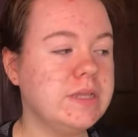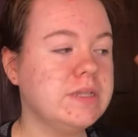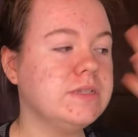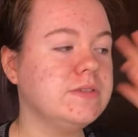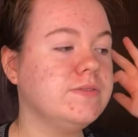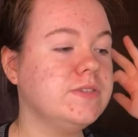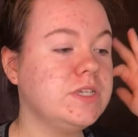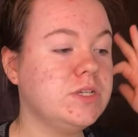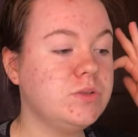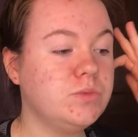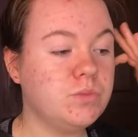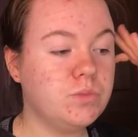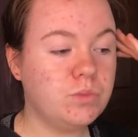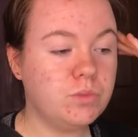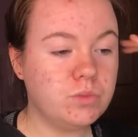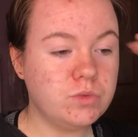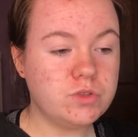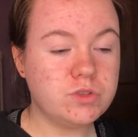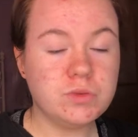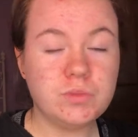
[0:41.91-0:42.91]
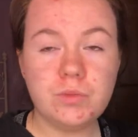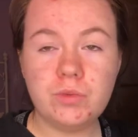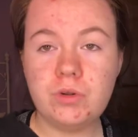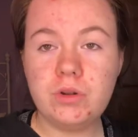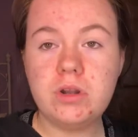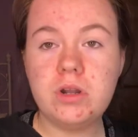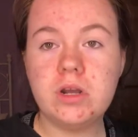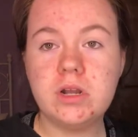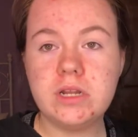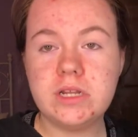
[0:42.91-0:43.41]
I've seen someone
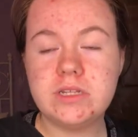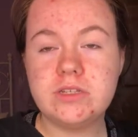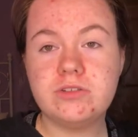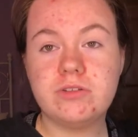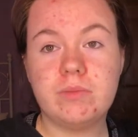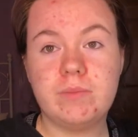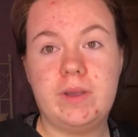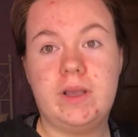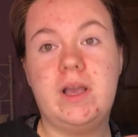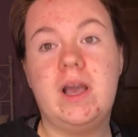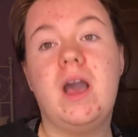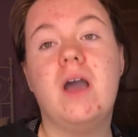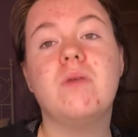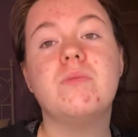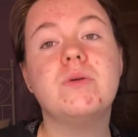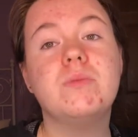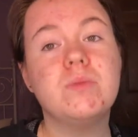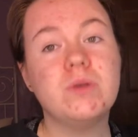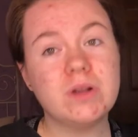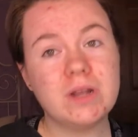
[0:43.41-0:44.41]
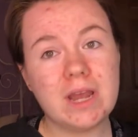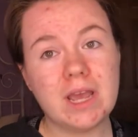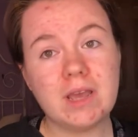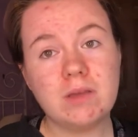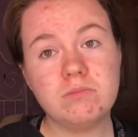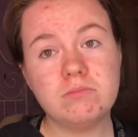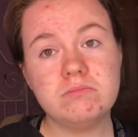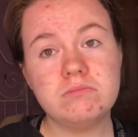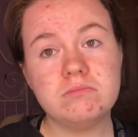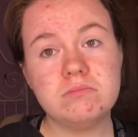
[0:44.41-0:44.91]
on Instagram, I can't remember her name,